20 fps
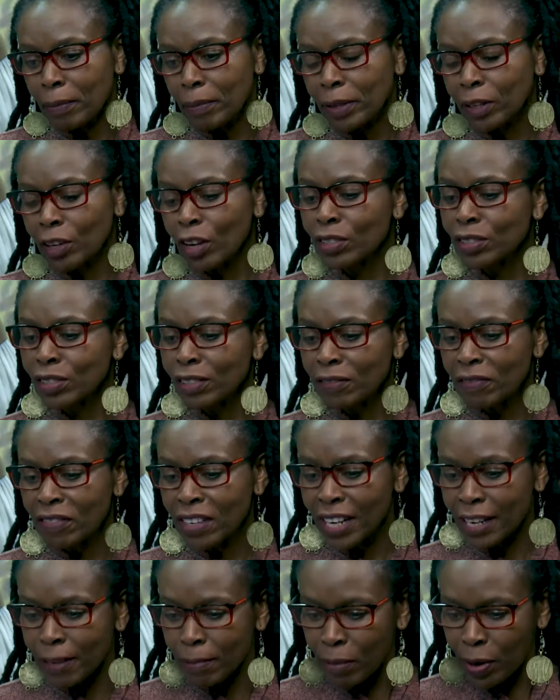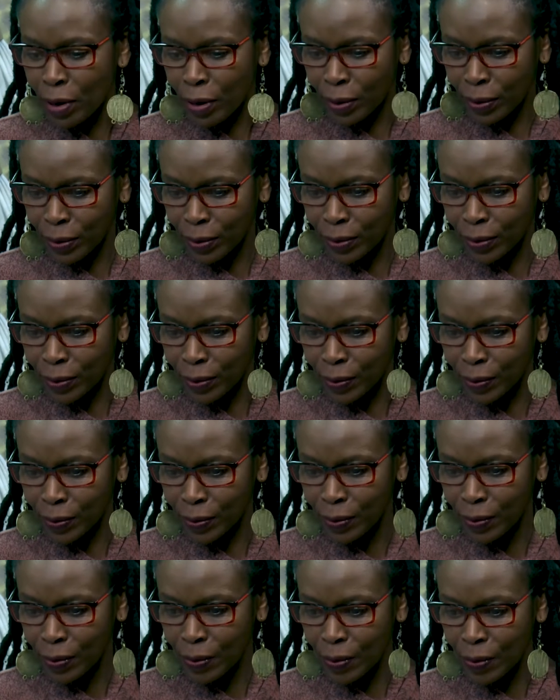because of Rainbow,
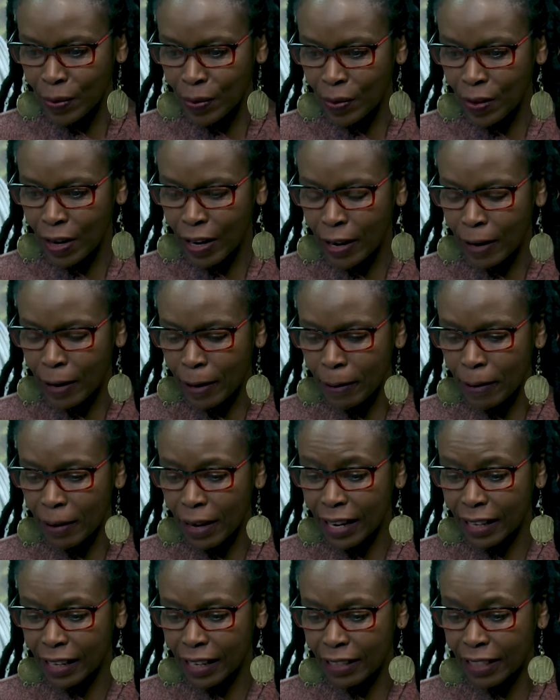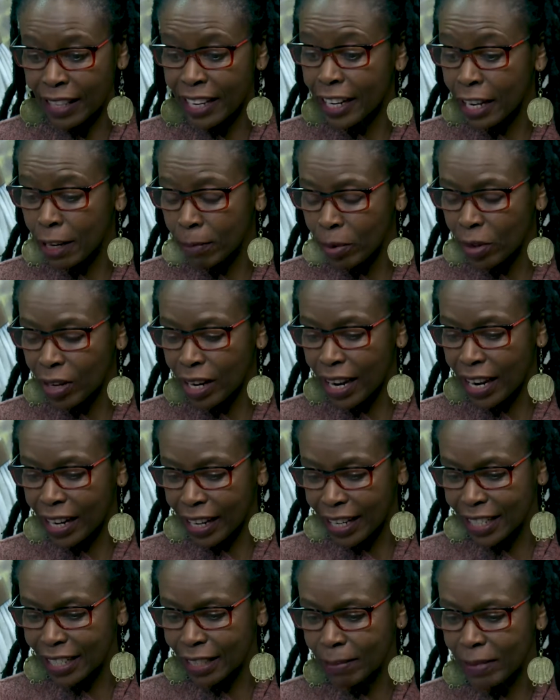the Rainbow
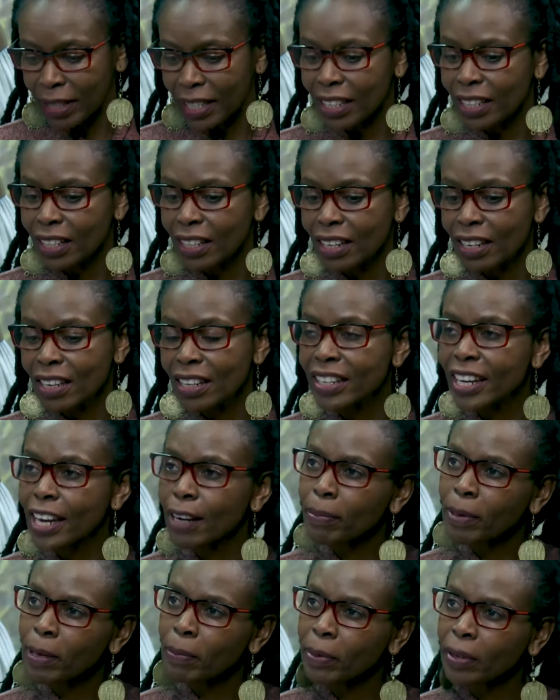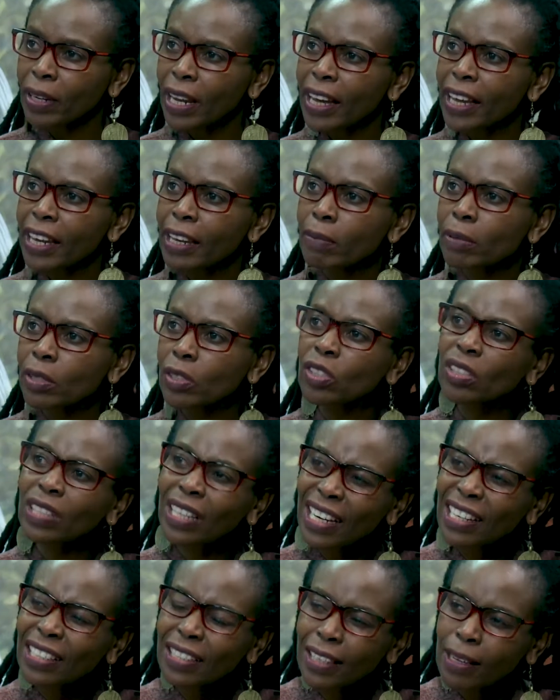Academy, young people are able to
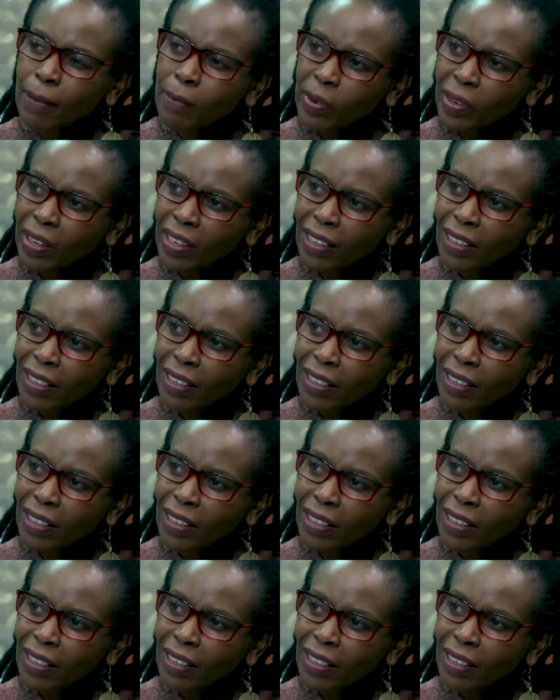get somewhere.